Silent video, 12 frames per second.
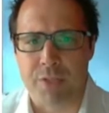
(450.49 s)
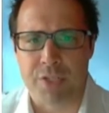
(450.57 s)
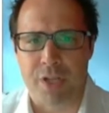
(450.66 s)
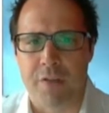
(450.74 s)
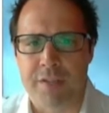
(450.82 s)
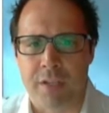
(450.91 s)

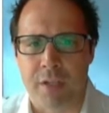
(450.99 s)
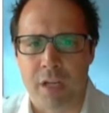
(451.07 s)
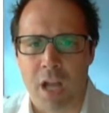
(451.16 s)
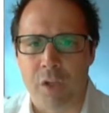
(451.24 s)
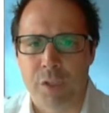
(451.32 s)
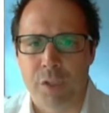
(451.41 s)
reserves and the
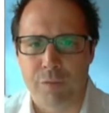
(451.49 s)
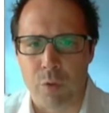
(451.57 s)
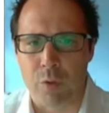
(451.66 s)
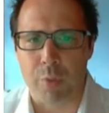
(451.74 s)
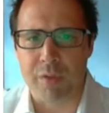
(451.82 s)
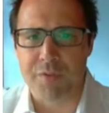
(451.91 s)
large
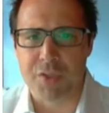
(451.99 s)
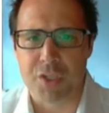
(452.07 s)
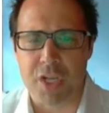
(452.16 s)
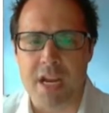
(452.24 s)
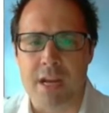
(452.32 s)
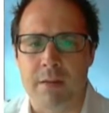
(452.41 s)
fall that we've
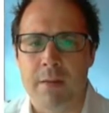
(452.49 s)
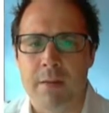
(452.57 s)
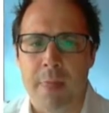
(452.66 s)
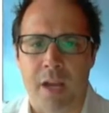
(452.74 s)
seen